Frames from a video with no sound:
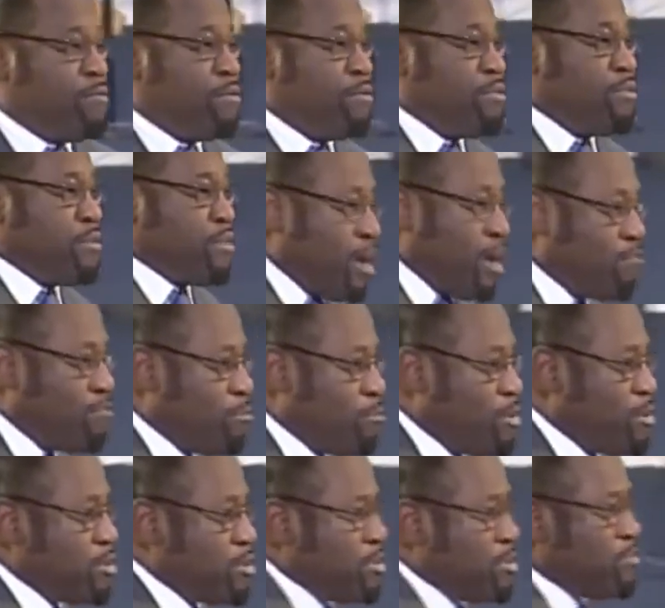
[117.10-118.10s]

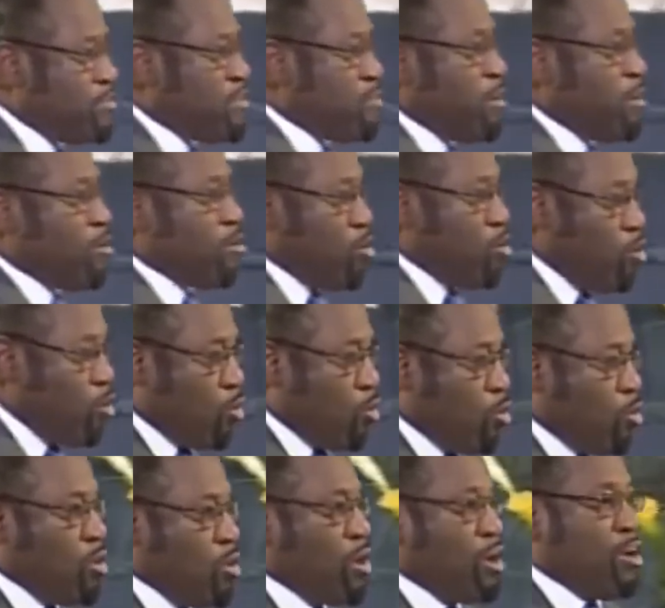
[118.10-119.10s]
Government is about
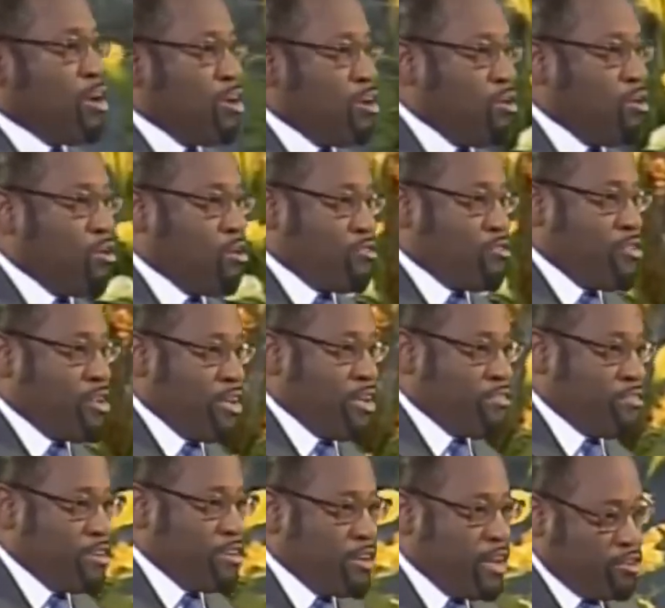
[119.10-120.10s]
law, and law creates
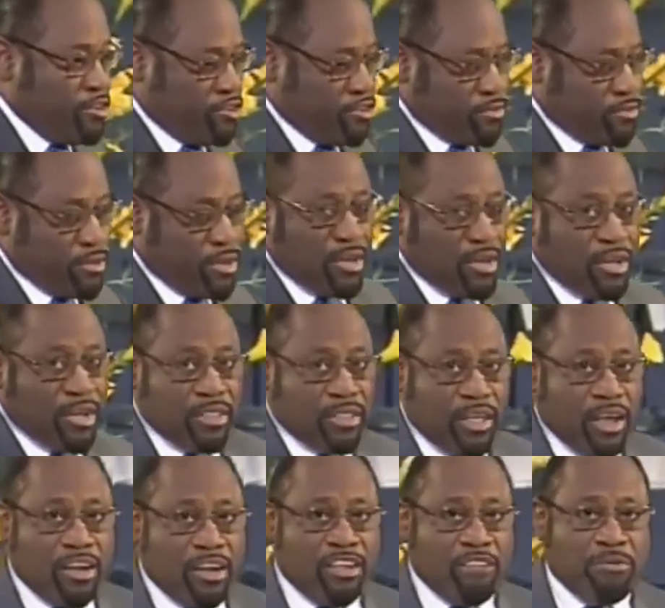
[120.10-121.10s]
the nation. That
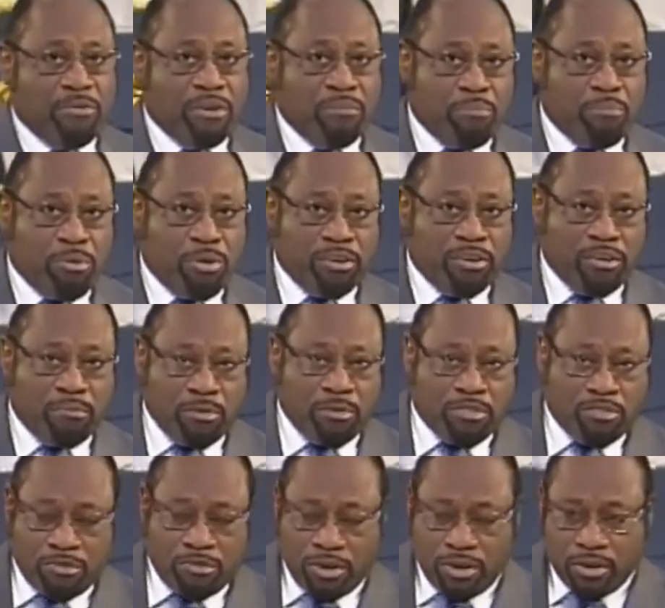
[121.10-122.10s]
leads me to point number three.